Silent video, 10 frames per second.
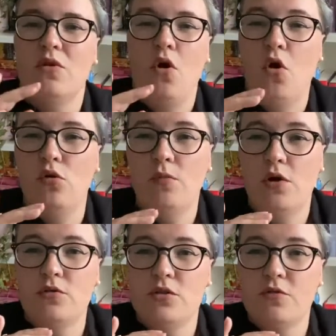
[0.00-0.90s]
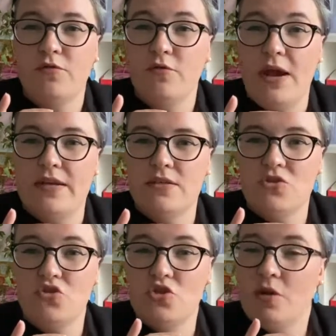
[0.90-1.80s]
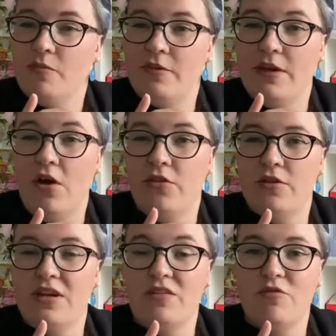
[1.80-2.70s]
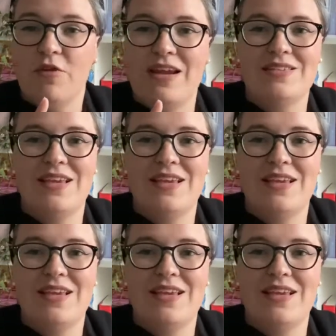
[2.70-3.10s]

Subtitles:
almost friends to something other than friends,